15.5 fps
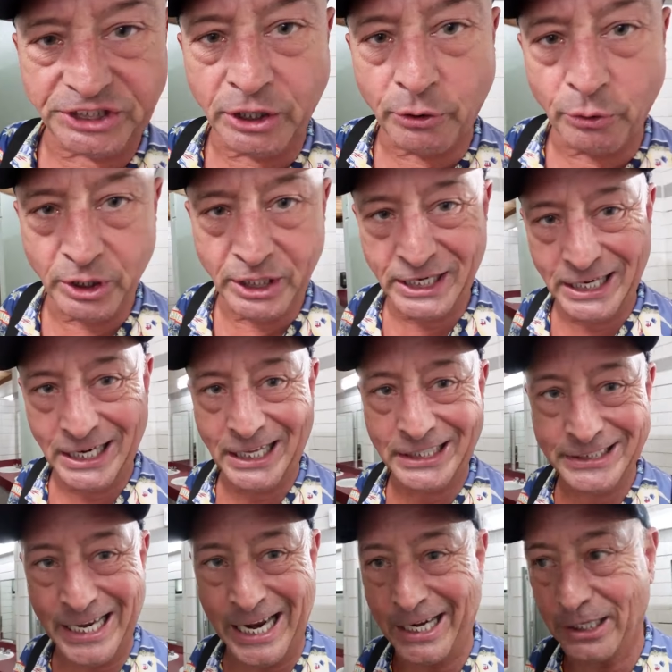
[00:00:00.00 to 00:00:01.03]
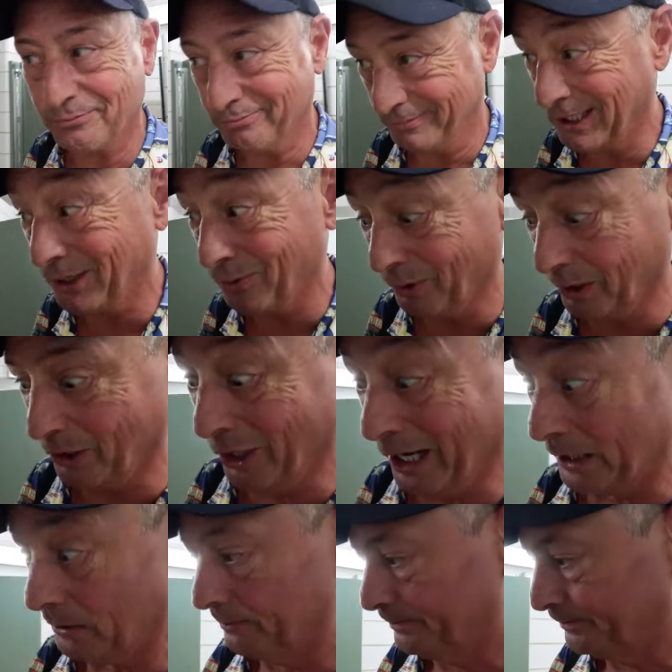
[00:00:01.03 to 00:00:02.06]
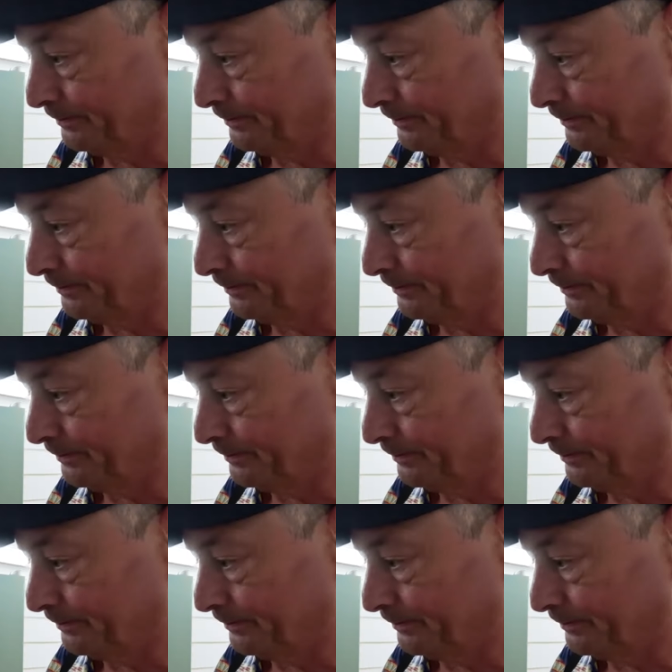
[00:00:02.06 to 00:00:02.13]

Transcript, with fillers: showered in it last night and it worked great.